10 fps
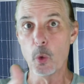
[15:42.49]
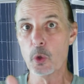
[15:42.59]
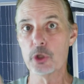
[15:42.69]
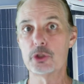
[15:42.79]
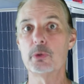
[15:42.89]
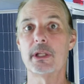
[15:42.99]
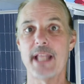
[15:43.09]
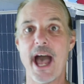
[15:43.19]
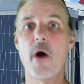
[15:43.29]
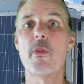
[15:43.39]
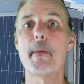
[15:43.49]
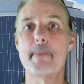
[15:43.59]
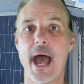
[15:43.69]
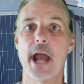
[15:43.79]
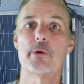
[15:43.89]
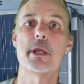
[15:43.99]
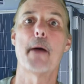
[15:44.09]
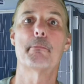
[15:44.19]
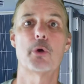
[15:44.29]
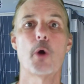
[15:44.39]
order to allow the battery
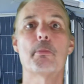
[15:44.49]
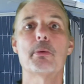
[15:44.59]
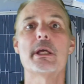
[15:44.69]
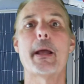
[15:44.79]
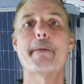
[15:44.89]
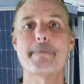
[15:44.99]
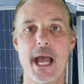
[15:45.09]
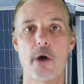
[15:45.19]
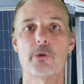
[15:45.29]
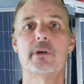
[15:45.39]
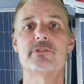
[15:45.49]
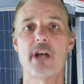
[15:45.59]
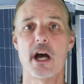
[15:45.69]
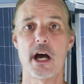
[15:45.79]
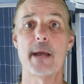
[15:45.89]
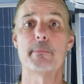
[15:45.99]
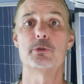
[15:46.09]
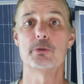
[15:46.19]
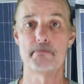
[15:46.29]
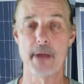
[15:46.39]
appropriate amount of time
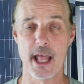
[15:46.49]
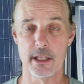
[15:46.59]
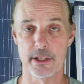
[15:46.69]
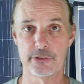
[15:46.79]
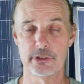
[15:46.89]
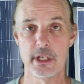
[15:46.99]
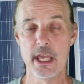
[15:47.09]
to balance.